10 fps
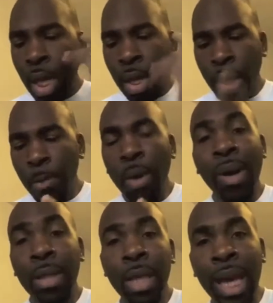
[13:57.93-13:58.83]
Number
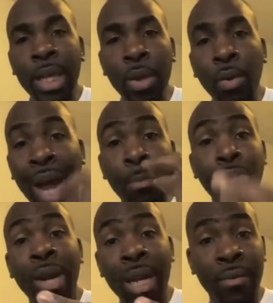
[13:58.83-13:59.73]
one thing I do, I
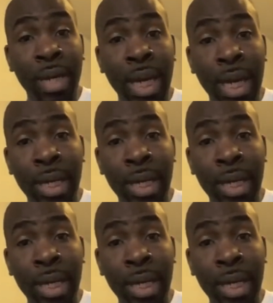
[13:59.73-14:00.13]
pray every day.